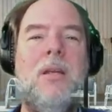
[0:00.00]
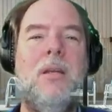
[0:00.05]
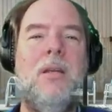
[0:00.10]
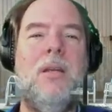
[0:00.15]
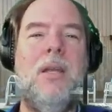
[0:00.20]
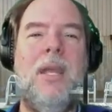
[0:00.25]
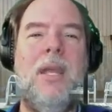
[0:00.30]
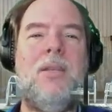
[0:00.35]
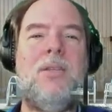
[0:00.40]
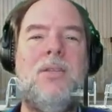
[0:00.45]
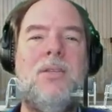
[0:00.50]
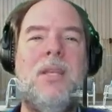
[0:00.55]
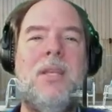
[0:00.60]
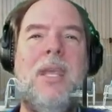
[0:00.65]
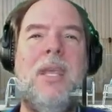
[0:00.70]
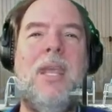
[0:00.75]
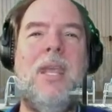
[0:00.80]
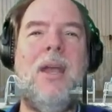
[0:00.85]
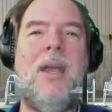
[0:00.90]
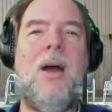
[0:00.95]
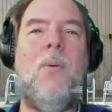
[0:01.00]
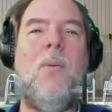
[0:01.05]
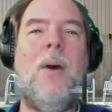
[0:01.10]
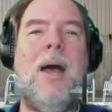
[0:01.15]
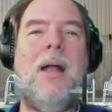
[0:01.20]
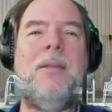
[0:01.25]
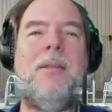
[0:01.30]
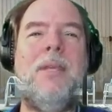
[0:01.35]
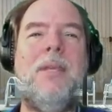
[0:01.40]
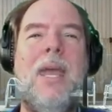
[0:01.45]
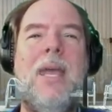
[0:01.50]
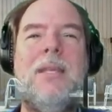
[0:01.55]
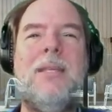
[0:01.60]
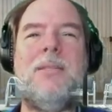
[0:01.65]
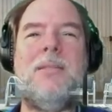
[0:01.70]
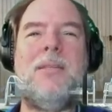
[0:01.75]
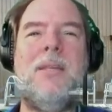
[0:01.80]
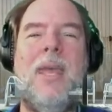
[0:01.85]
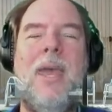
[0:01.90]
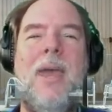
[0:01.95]
It's taking a wild
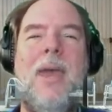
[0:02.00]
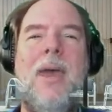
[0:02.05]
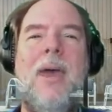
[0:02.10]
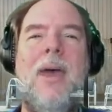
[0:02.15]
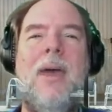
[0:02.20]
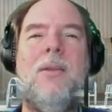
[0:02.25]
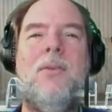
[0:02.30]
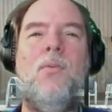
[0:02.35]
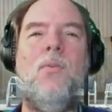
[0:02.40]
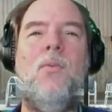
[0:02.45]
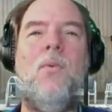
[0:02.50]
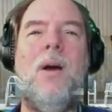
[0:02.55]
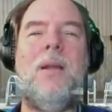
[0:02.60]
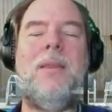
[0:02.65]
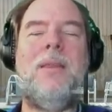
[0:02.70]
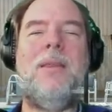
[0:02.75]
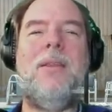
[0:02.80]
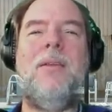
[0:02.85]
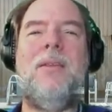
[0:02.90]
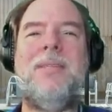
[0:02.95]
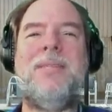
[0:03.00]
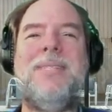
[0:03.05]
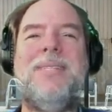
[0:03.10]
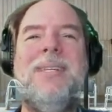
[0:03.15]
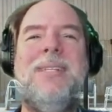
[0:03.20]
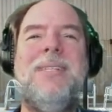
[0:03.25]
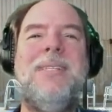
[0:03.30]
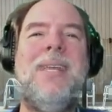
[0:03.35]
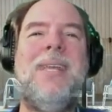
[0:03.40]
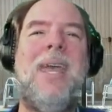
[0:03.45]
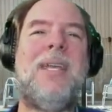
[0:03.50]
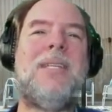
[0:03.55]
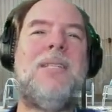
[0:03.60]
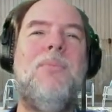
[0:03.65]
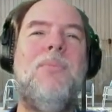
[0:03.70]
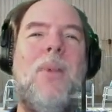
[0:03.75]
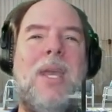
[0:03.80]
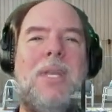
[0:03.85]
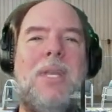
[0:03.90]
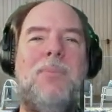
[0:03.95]
guess at what the syntax
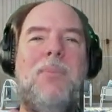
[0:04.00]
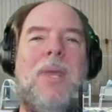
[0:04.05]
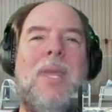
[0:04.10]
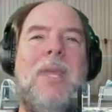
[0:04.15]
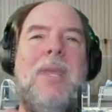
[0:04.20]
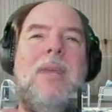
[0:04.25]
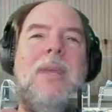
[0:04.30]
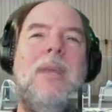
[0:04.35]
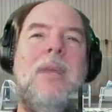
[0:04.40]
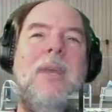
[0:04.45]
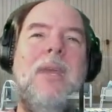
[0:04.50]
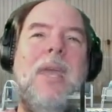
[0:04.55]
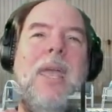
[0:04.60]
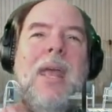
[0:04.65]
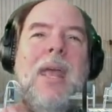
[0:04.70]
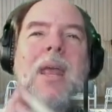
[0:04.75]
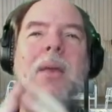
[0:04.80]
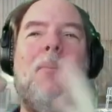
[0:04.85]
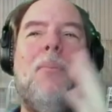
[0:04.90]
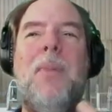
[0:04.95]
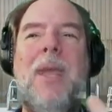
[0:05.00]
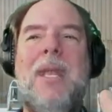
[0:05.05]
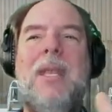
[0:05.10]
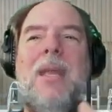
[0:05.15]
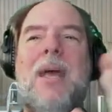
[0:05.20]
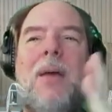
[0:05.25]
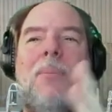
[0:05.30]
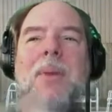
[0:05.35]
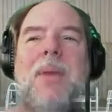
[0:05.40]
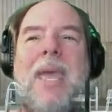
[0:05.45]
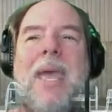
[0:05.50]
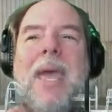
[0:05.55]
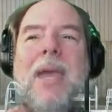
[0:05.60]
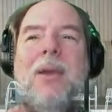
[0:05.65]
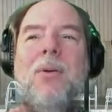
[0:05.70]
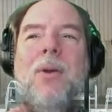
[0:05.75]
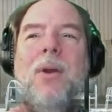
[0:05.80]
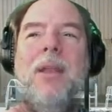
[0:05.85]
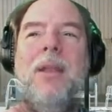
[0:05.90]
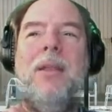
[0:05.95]
might be, and it may not be
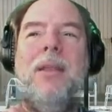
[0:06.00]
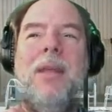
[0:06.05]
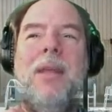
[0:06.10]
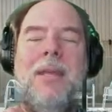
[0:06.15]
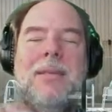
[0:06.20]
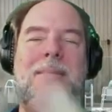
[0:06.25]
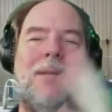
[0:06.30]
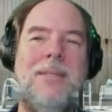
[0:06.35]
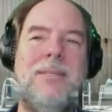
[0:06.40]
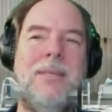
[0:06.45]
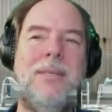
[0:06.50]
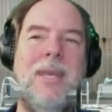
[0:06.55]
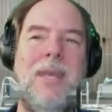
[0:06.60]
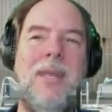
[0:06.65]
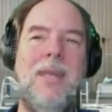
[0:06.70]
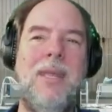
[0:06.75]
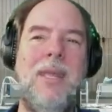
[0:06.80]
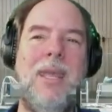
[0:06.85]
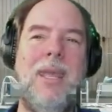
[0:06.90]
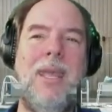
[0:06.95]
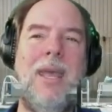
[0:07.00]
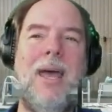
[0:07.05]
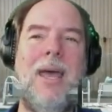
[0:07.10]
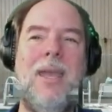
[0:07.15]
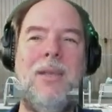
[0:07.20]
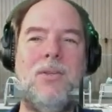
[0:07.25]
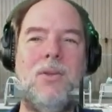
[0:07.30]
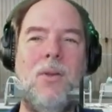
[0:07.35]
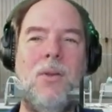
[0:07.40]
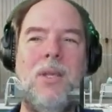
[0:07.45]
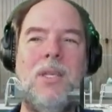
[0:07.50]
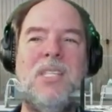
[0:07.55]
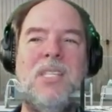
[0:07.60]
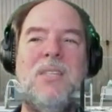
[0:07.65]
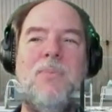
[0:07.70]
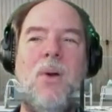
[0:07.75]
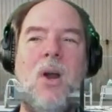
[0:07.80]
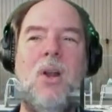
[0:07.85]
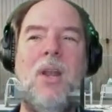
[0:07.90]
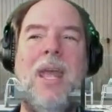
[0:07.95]
accurate. As I say, AI is only as
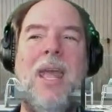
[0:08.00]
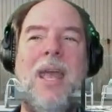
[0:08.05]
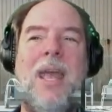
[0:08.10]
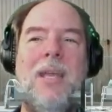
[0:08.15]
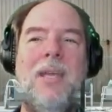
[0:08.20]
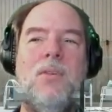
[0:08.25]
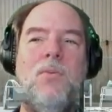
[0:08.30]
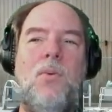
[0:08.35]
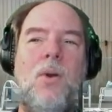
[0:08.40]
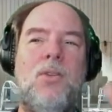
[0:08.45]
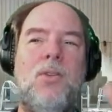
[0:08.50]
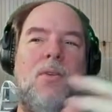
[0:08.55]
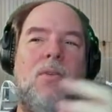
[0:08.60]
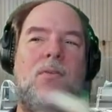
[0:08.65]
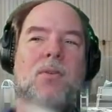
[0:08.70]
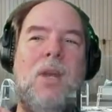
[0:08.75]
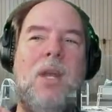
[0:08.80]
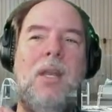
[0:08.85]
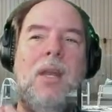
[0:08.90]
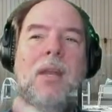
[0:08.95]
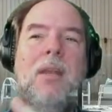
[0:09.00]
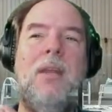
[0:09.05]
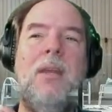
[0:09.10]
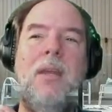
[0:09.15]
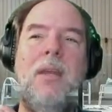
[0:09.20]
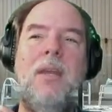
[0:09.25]
smart as what you trained it.